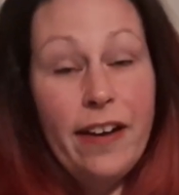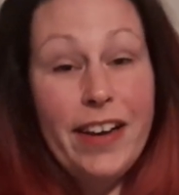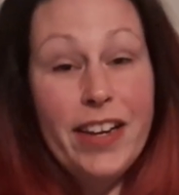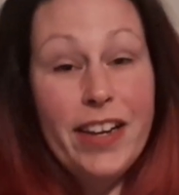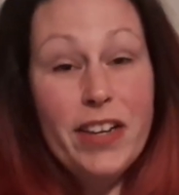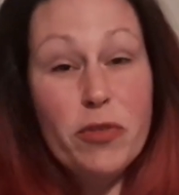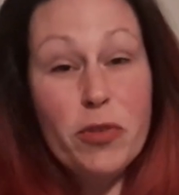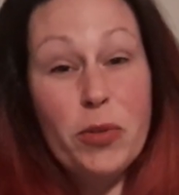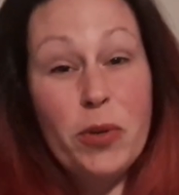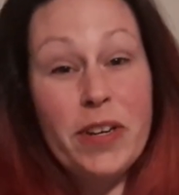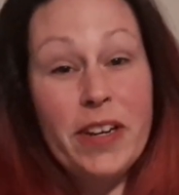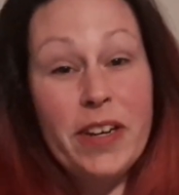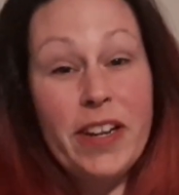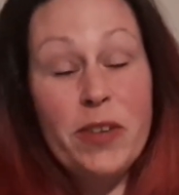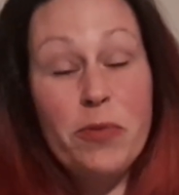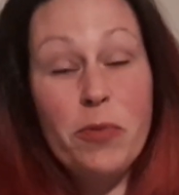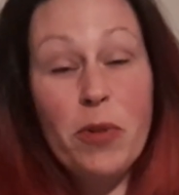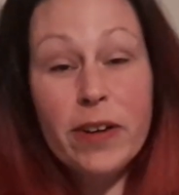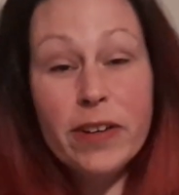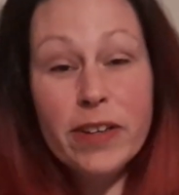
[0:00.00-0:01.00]
Hi everyone,
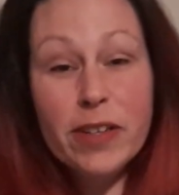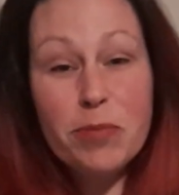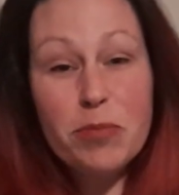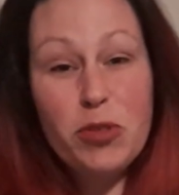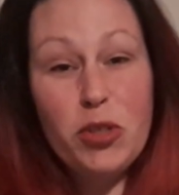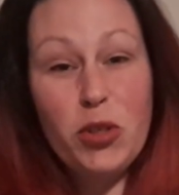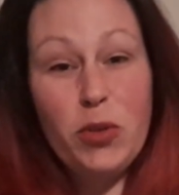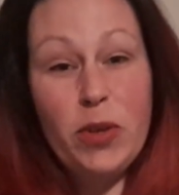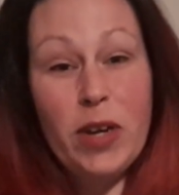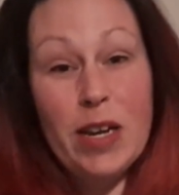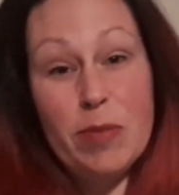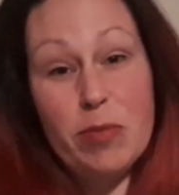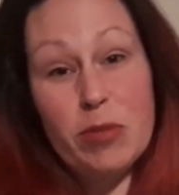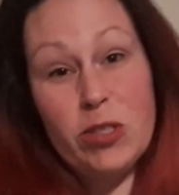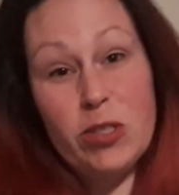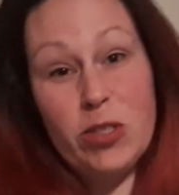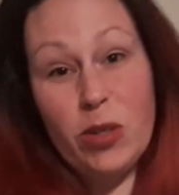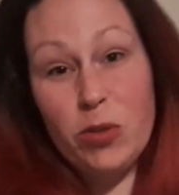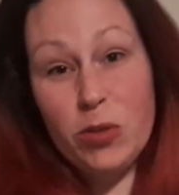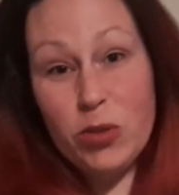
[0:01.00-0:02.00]
and welcome to
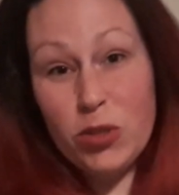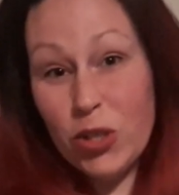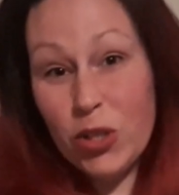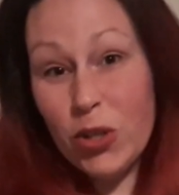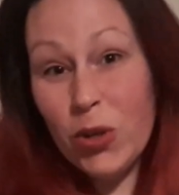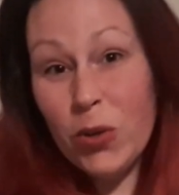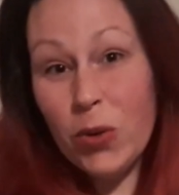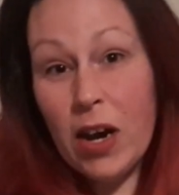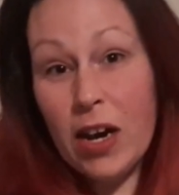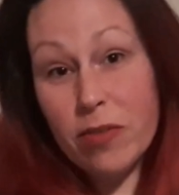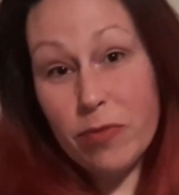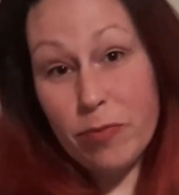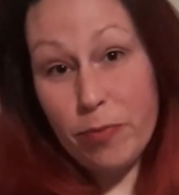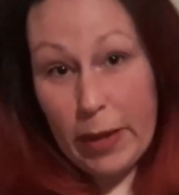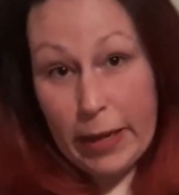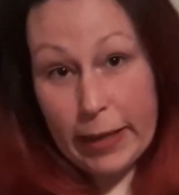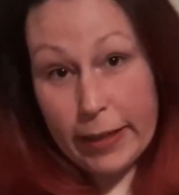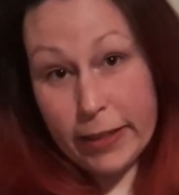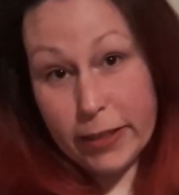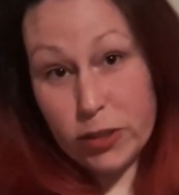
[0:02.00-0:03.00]
episode 2 of
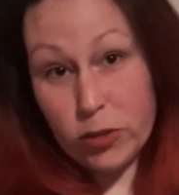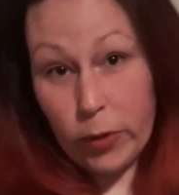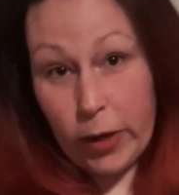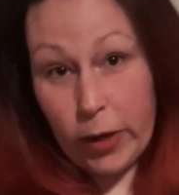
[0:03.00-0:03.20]
Becca's